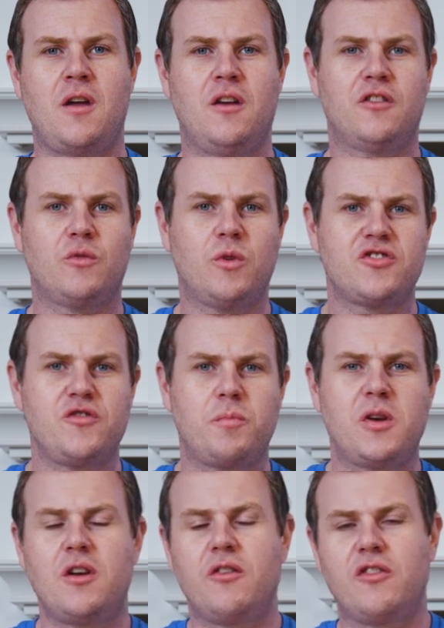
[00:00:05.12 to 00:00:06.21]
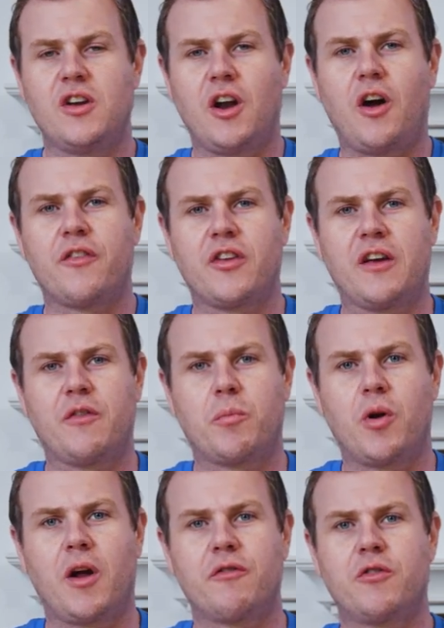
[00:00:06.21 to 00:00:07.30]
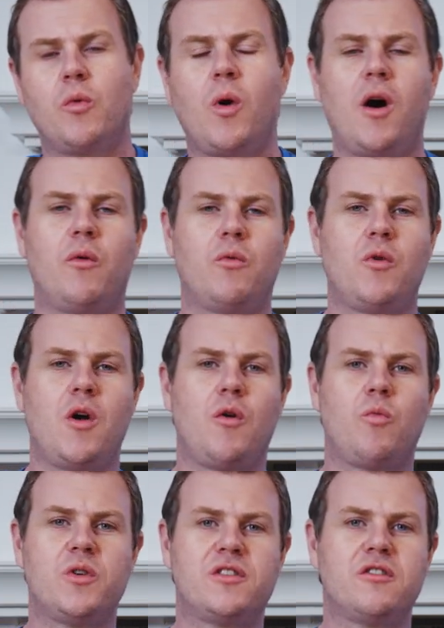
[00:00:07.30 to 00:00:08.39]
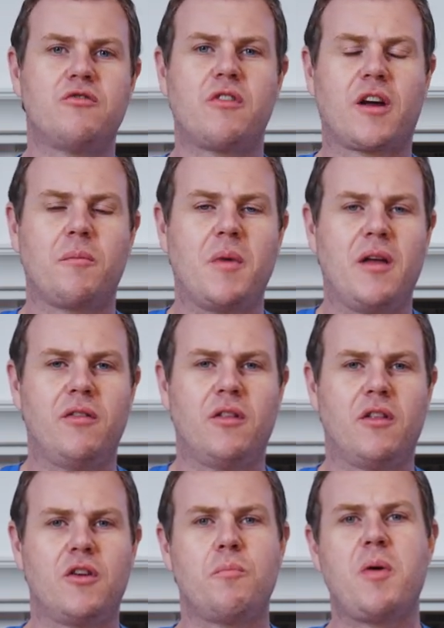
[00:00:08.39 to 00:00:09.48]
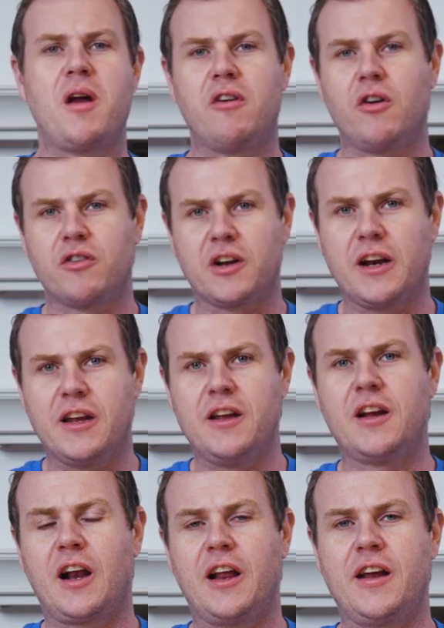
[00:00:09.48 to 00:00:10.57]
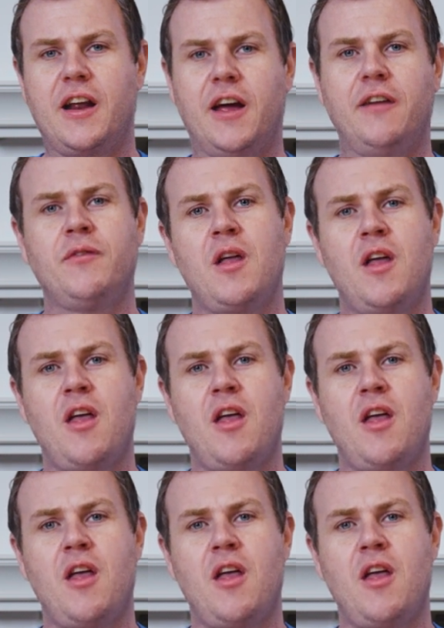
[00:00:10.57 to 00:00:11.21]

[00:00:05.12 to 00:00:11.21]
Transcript: So once you've been using your LifeSaver product for a while, we do recommend that you periodically clean it.